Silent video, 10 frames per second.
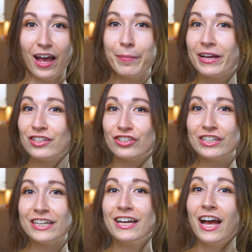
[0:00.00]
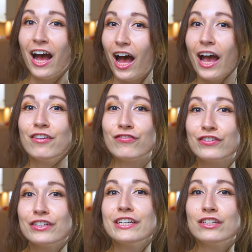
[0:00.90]
I
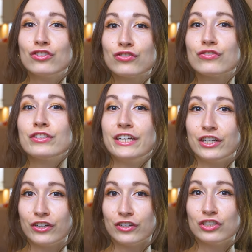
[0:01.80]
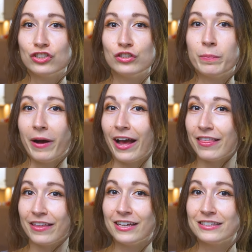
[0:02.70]
really truly encourage you to buy
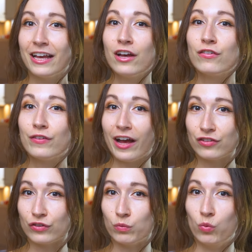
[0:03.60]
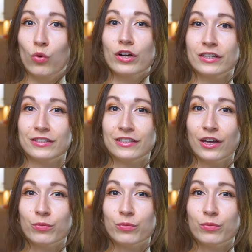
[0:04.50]
things as rewards.